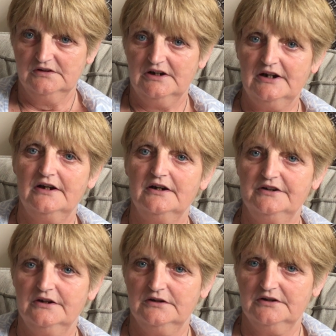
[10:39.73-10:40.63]
I
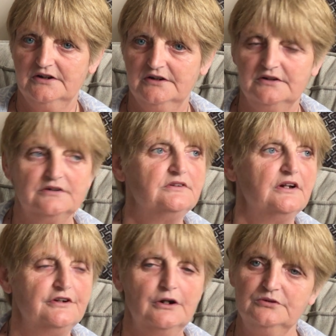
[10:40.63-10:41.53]
got
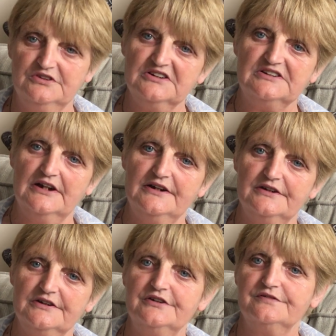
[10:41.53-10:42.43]
a note to say
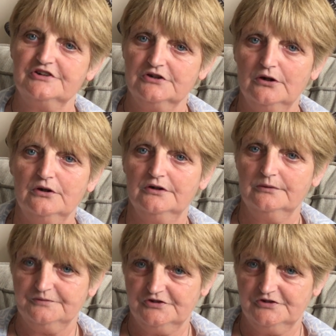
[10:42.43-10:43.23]
that you have to call up